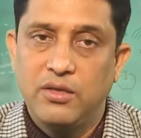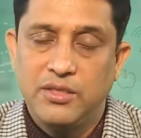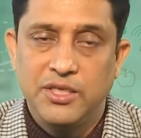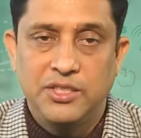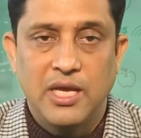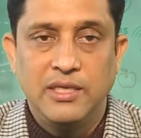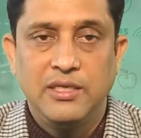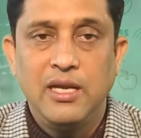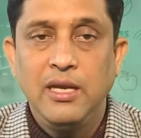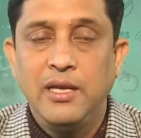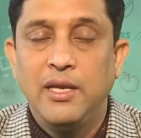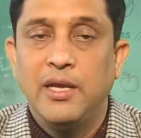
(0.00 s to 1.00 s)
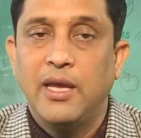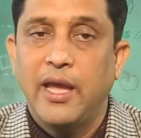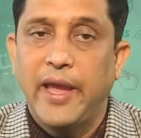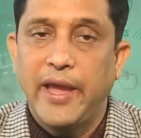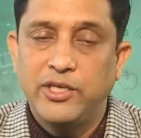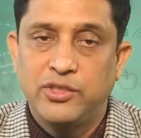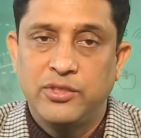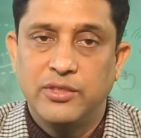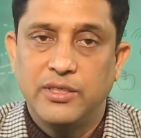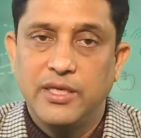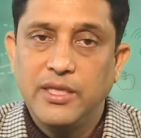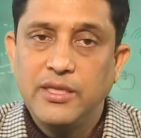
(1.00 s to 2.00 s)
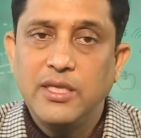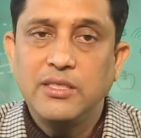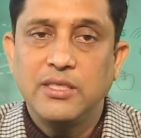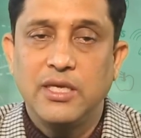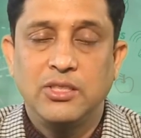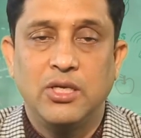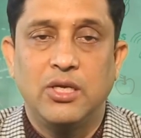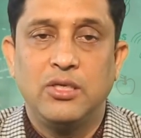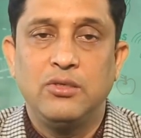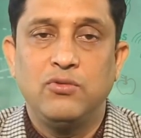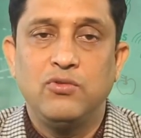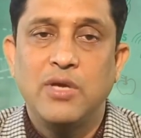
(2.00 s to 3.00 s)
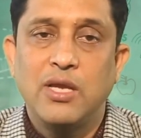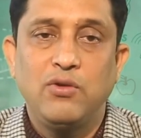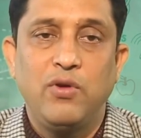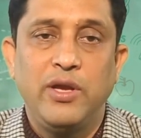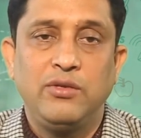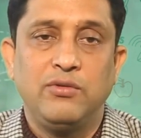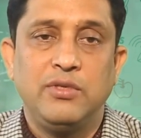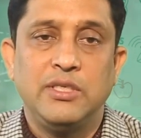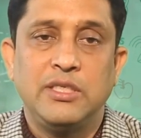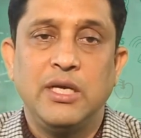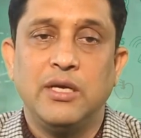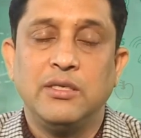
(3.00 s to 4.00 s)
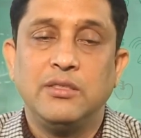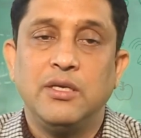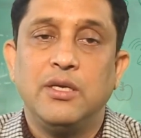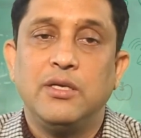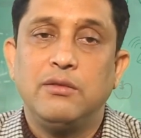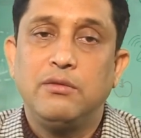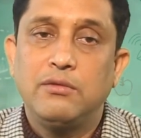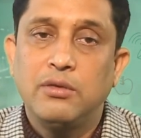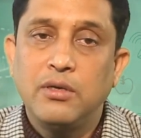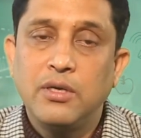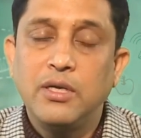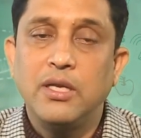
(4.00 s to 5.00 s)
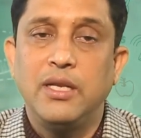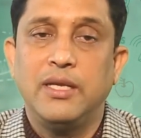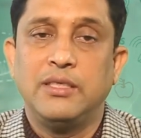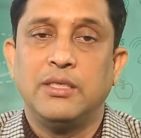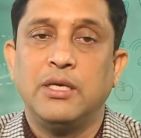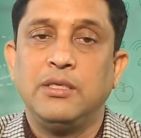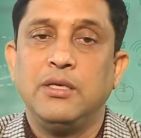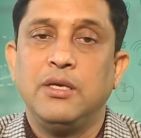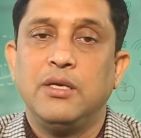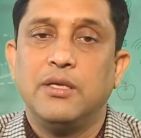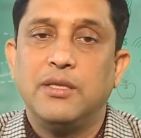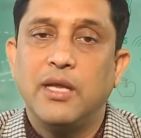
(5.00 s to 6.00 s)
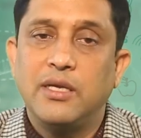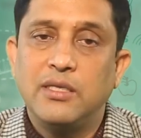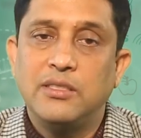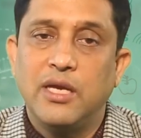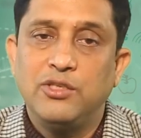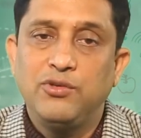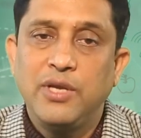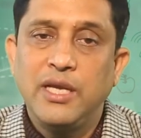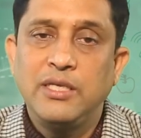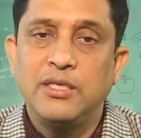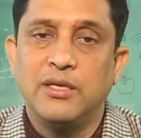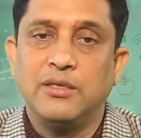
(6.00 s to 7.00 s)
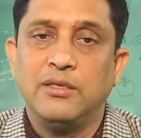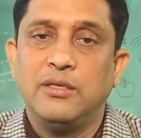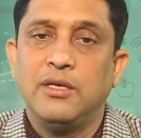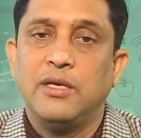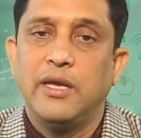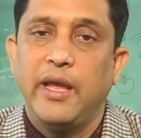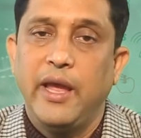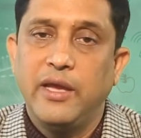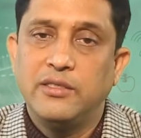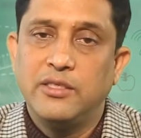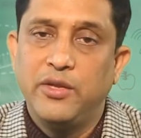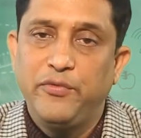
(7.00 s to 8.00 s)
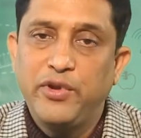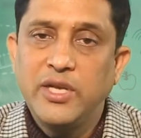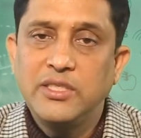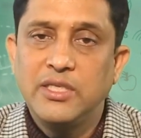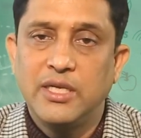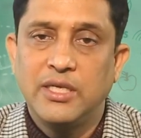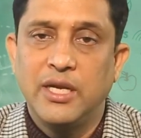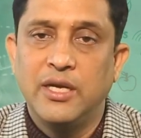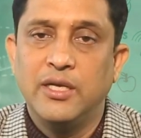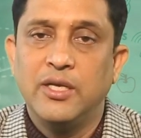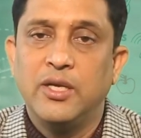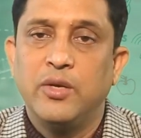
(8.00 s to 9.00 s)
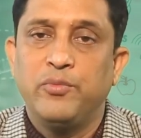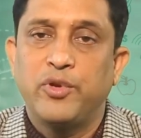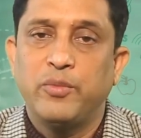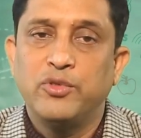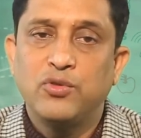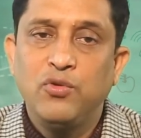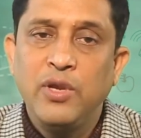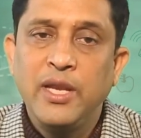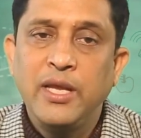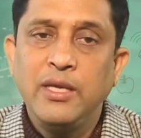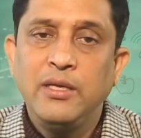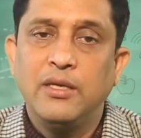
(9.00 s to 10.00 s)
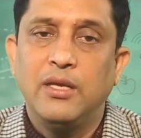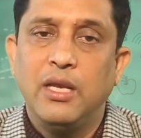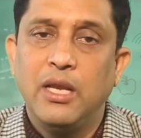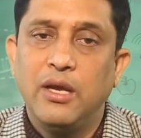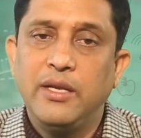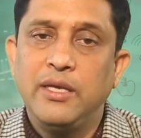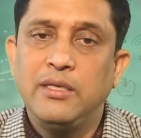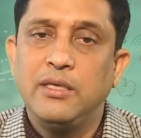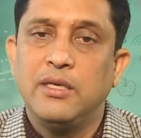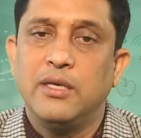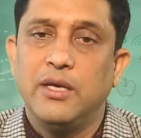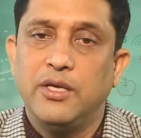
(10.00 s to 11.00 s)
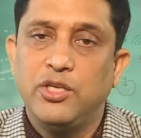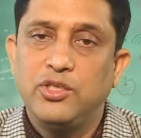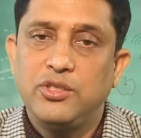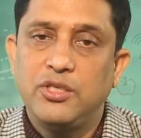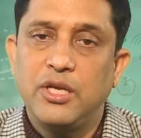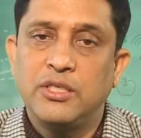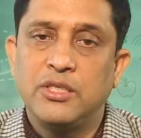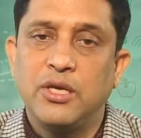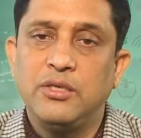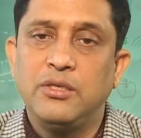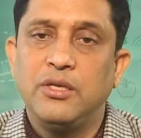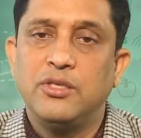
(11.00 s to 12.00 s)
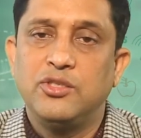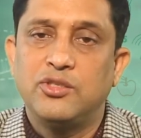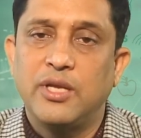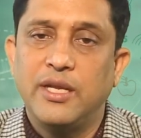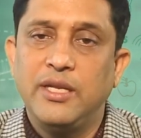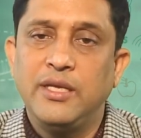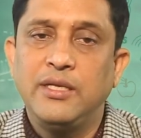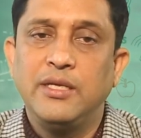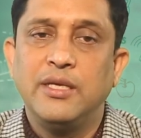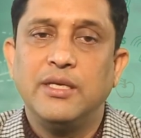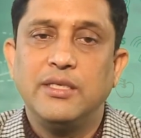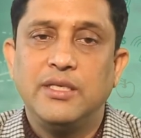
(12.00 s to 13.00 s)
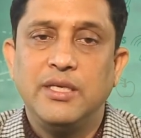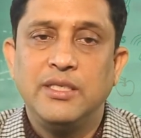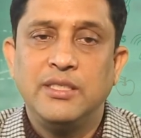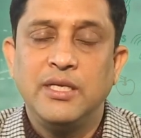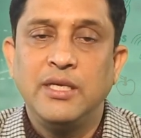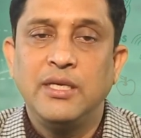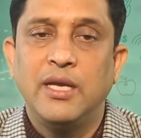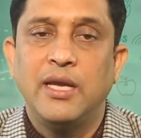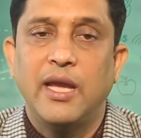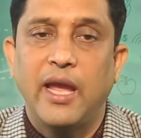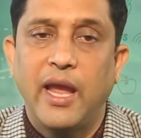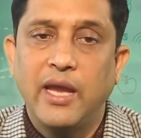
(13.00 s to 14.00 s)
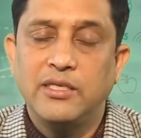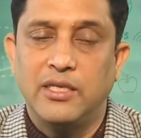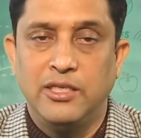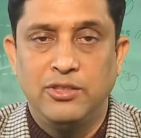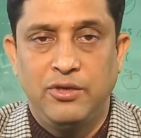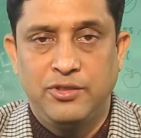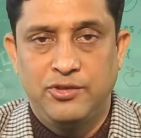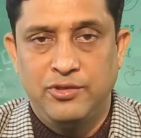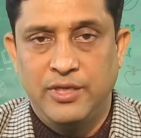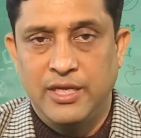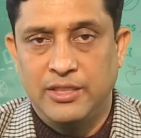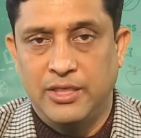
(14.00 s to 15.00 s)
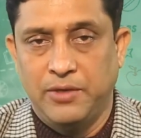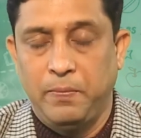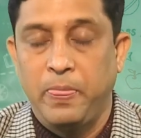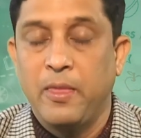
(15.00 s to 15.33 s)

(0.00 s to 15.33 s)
this title, and in this session we are going to discuss the third lesson, that is Education as differentiated from schooling, learning, instruction, training, teaching and indoctrination.